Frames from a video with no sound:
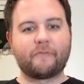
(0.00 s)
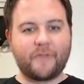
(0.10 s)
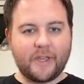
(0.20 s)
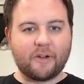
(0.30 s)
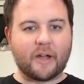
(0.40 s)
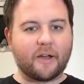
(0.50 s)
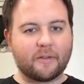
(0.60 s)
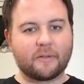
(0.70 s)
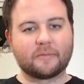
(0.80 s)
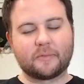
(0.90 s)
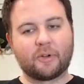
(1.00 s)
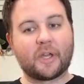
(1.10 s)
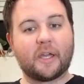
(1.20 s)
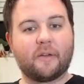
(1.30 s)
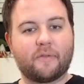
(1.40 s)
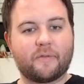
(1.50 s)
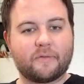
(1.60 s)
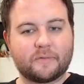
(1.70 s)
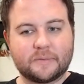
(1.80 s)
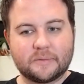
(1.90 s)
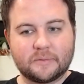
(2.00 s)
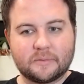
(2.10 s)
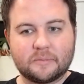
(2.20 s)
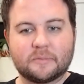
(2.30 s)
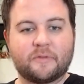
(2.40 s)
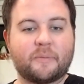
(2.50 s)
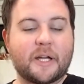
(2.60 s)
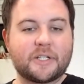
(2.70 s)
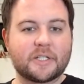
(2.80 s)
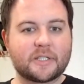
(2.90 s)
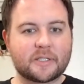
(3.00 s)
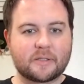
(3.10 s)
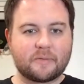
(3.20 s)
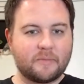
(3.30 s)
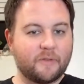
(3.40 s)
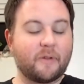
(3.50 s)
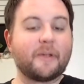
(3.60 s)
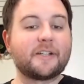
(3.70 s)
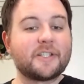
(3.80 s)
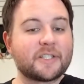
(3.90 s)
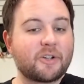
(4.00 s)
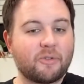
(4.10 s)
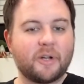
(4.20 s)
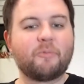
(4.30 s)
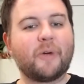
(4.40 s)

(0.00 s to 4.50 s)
figure out, okay, if, if I'm not just if I'm not just scoring,